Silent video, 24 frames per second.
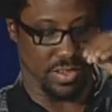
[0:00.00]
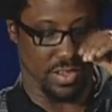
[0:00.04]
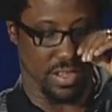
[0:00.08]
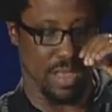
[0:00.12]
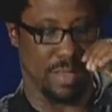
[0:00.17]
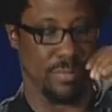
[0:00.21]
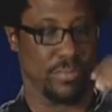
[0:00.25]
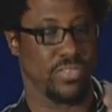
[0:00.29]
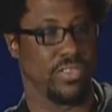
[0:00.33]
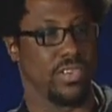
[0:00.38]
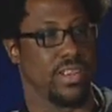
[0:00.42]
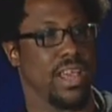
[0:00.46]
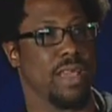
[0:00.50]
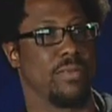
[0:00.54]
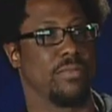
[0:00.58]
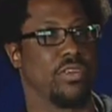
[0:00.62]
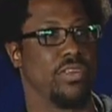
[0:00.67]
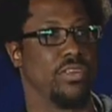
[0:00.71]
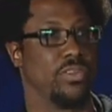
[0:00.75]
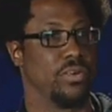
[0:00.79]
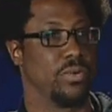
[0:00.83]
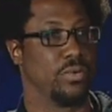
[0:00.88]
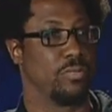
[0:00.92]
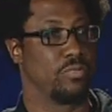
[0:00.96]
I'm going
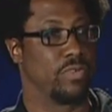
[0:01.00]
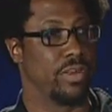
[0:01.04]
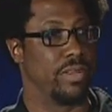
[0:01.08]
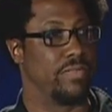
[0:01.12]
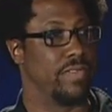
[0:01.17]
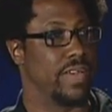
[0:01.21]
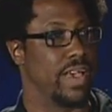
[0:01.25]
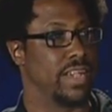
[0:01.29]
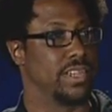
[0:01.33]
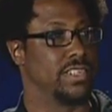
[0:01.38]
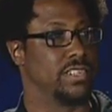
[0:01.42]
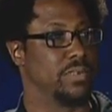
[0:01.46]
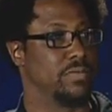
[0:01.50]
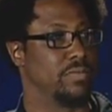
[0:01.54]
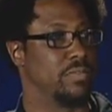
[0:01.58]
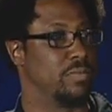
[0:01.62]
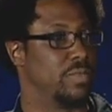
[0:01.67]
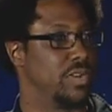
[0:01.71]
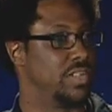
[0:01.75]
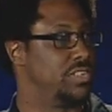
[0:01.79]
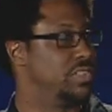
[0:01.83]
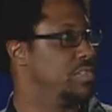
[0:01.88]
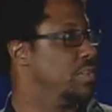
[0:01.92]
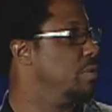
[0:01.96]
to do a brief excerpt from
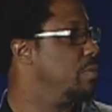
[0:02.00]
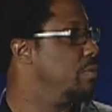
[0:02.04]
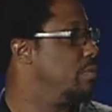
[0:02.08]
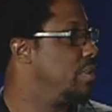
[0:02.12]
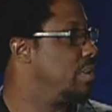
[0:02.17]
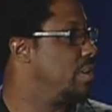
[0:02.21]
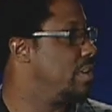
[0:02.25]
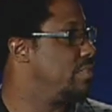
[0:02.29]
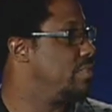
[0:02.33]
my show where